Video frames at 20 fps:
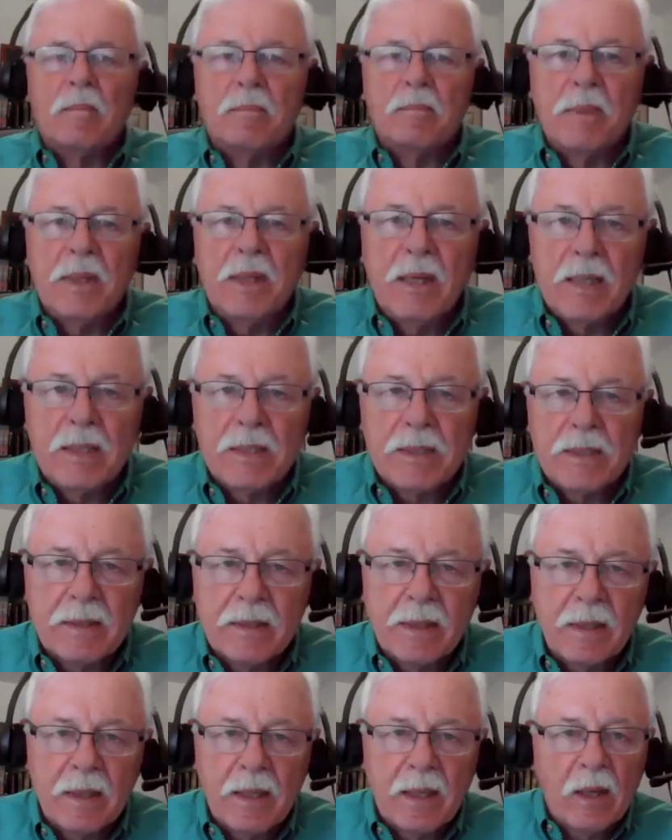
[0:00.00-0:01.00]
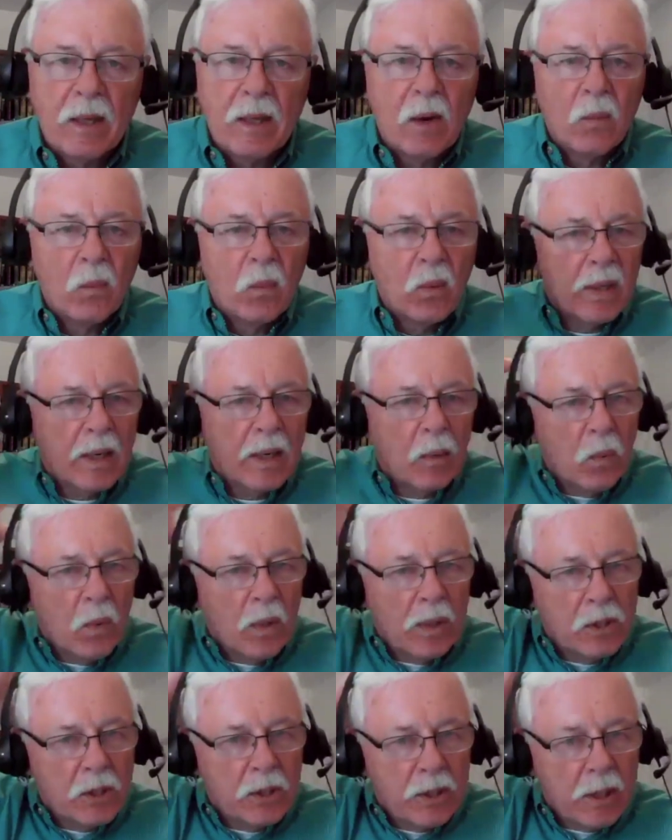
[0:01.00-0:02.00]
because what I
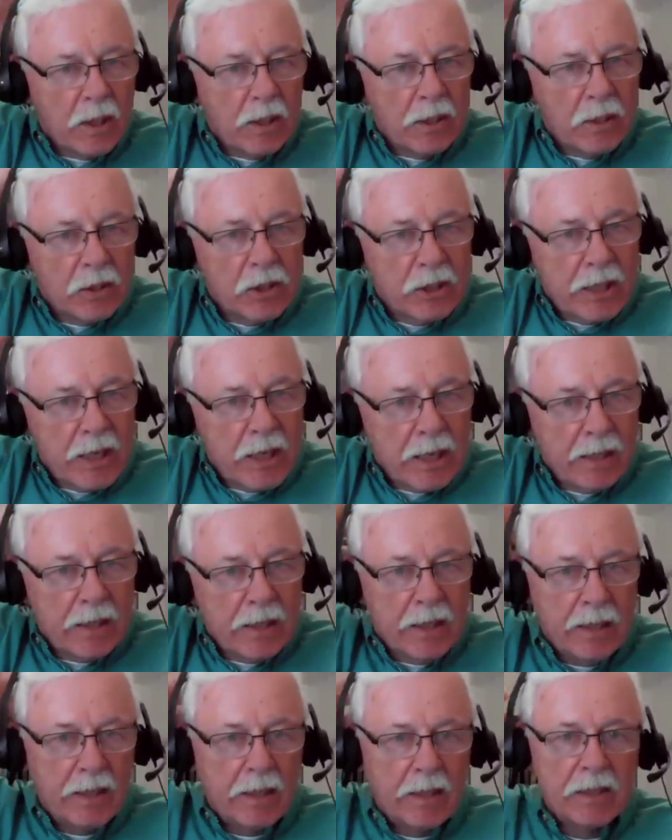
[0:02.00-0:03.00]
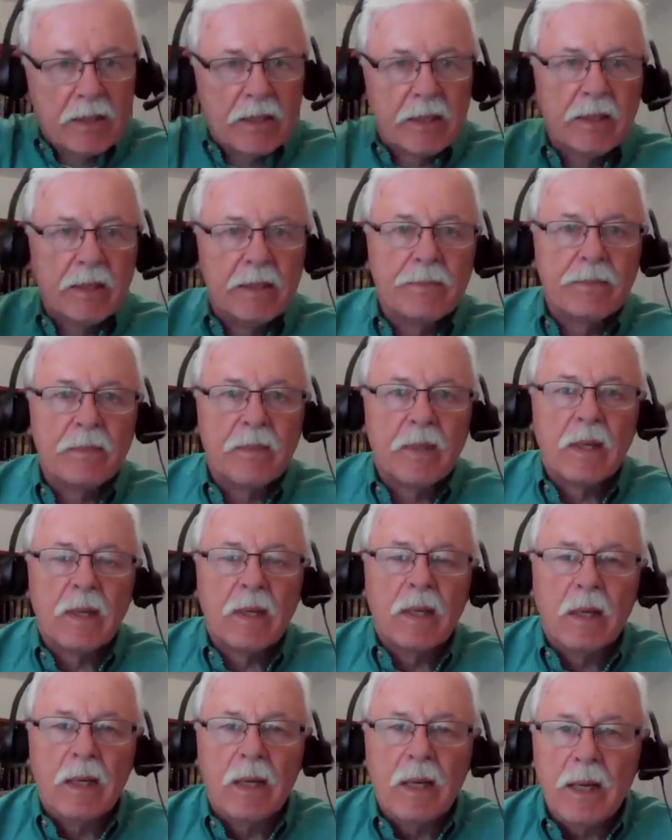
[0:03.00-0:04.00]
want you to understand is
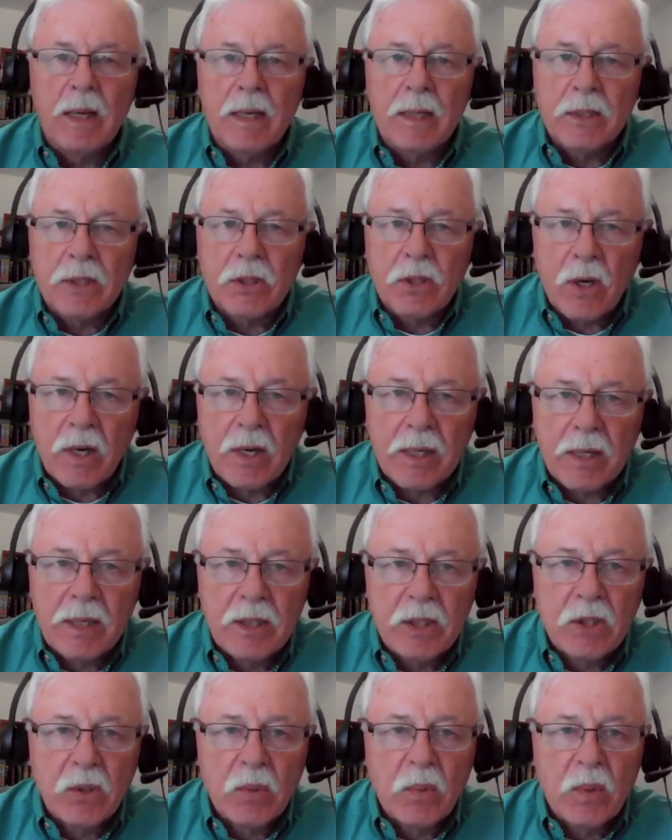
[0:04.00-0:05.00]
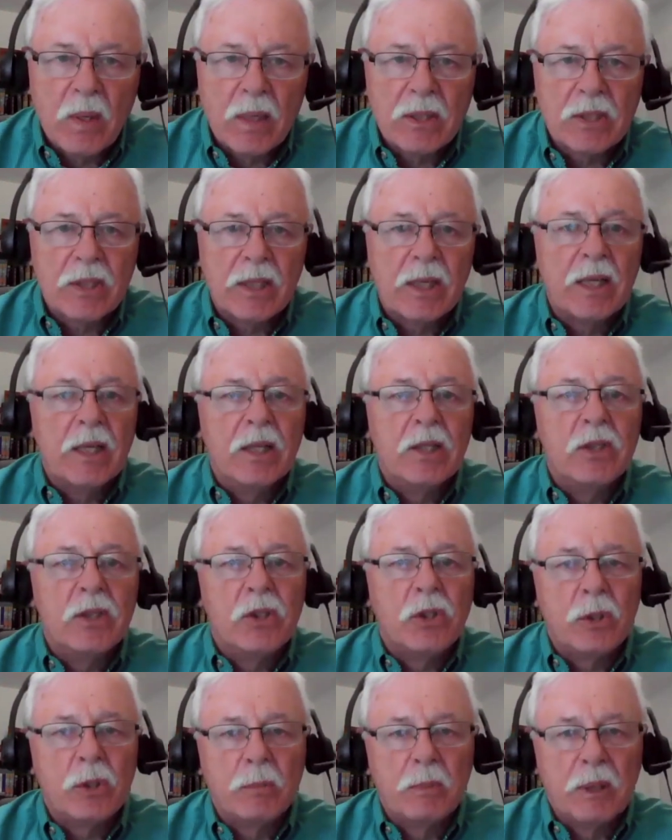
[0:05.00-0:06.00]
he is talking to us in
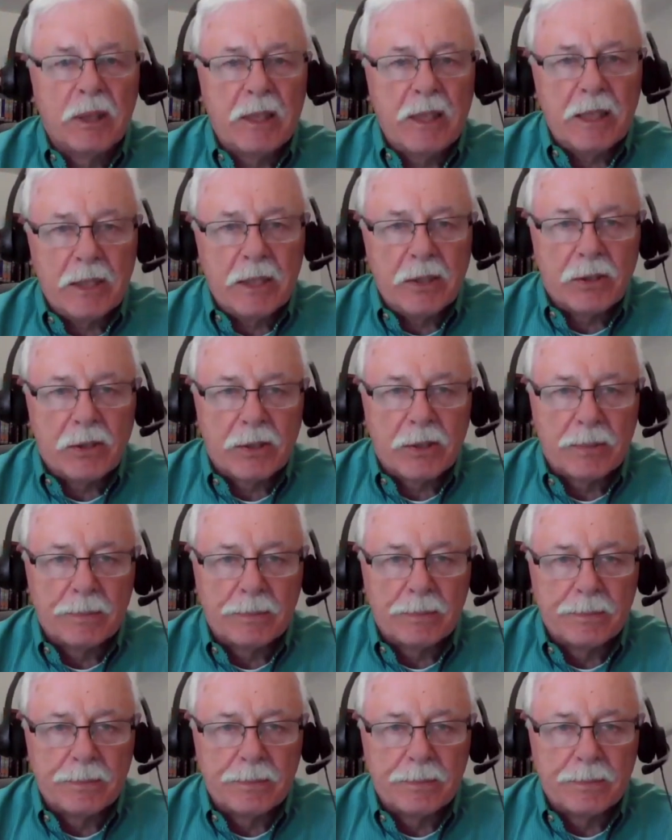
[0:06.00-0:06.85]
jubilees.